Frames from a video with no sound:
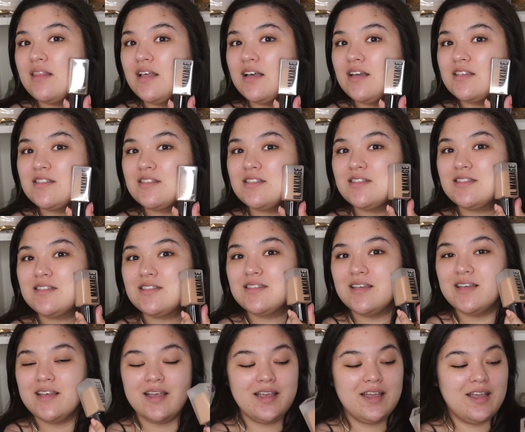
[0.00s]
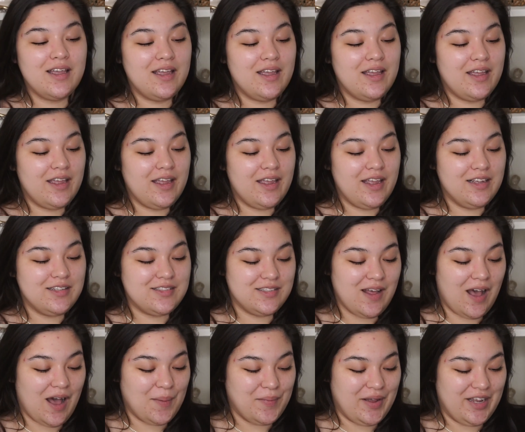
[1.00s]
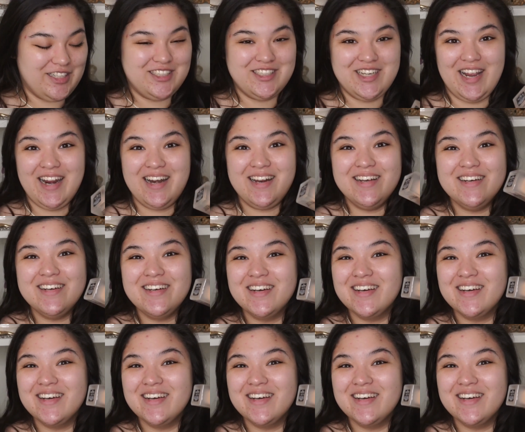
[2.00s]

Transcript: This is not my shade.